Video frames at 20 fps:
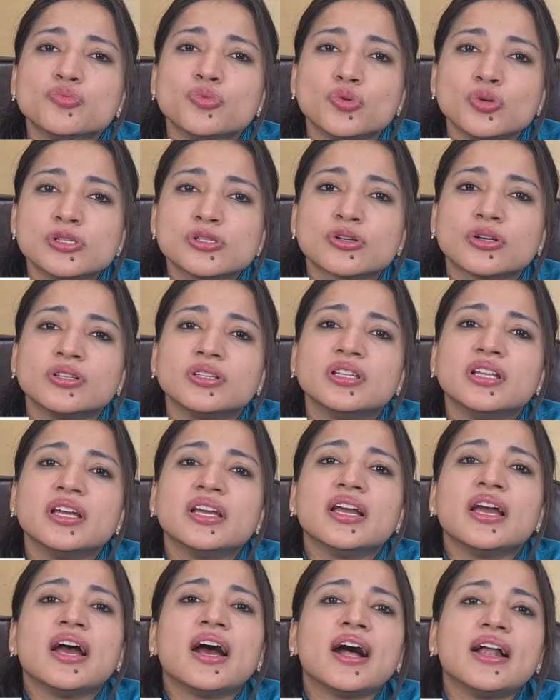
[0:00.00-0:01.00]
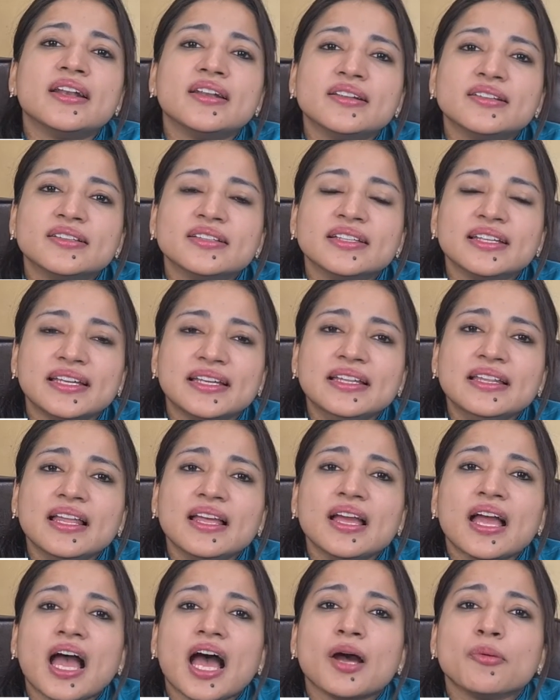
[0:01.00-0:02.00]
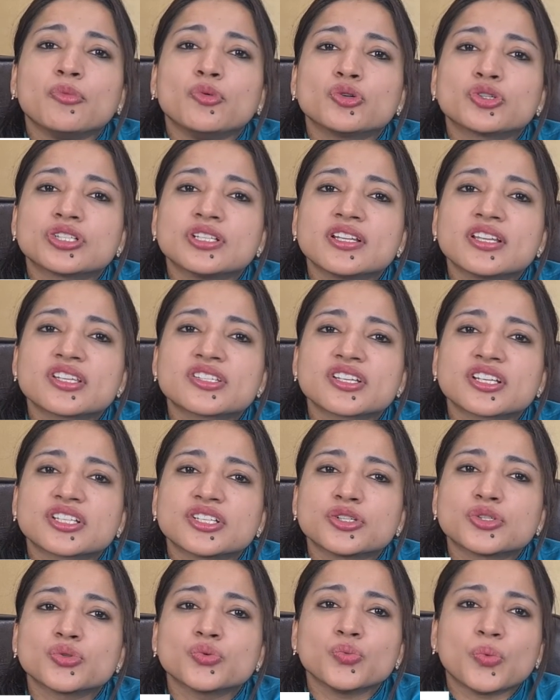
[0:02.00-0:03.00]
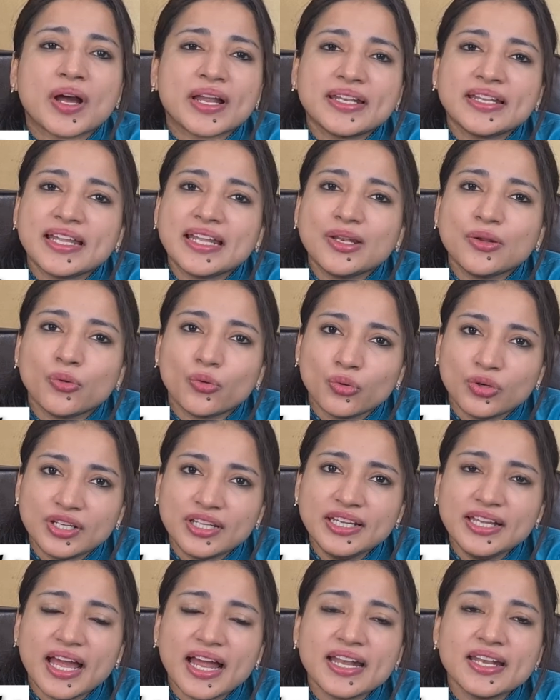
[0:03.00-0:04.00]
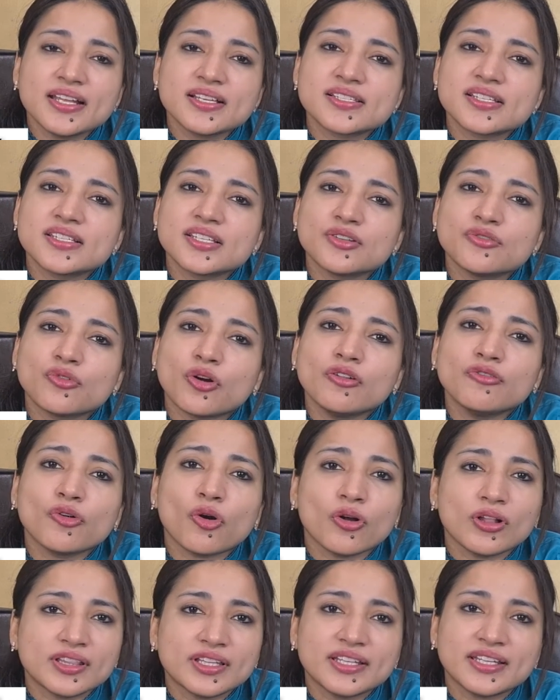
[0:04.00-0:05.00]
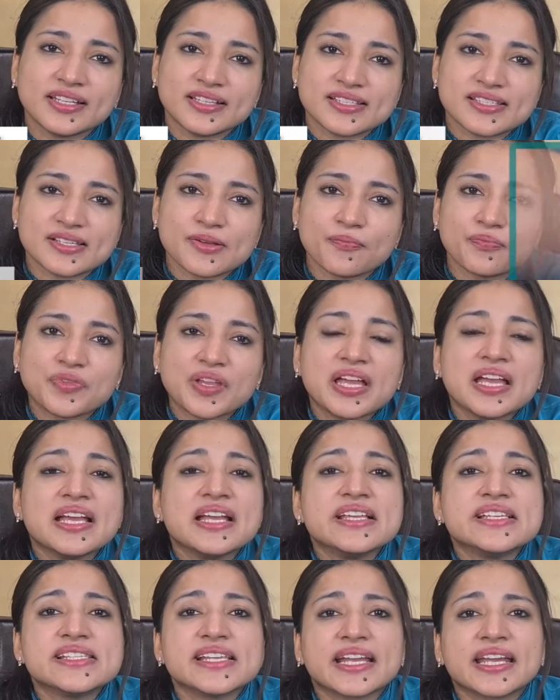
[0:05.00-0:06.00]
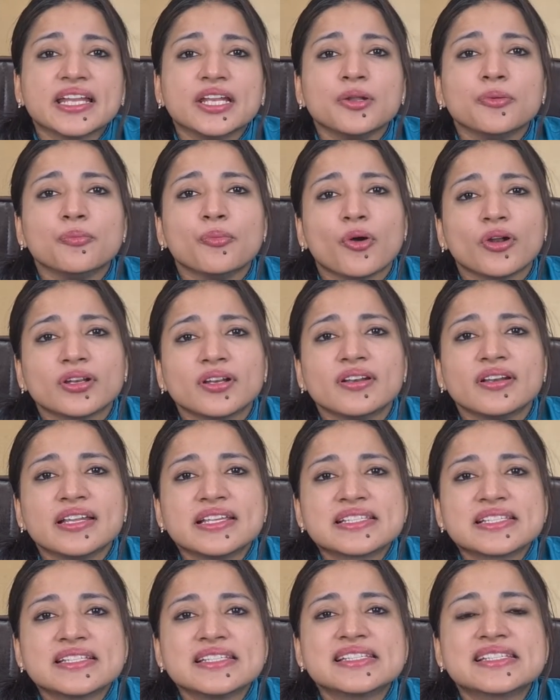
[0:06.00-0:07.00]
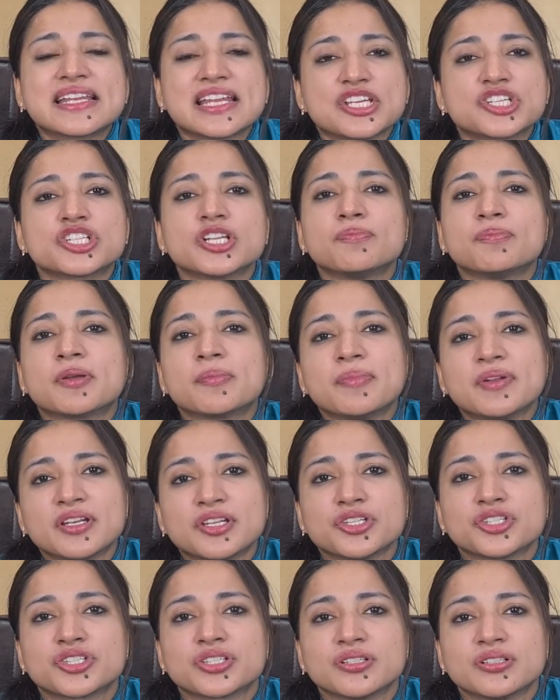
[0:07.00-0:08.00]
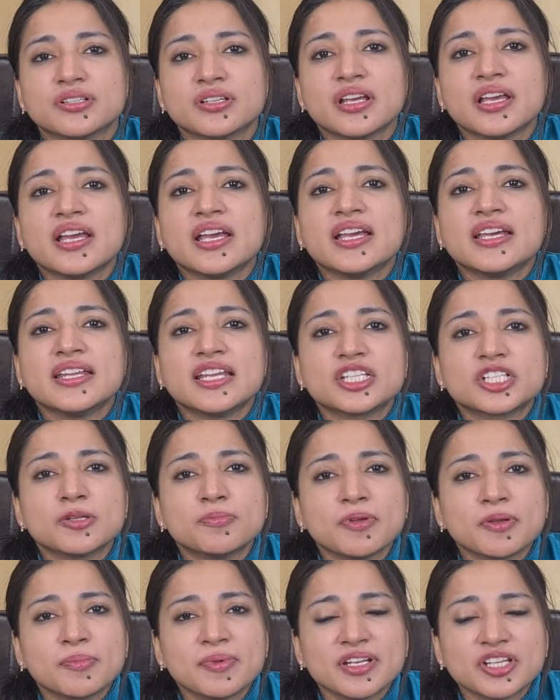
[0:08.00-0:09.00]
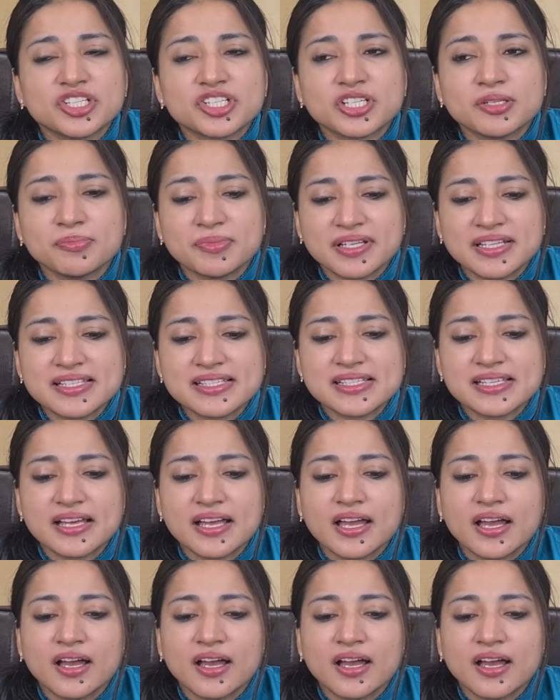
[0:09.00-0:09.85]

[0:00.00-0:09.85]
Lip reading: moles on under the nail are mostly restricted to one nail only and doesn't involve all the nails. Second important reason is racial pigmentation. Racial pigmentation means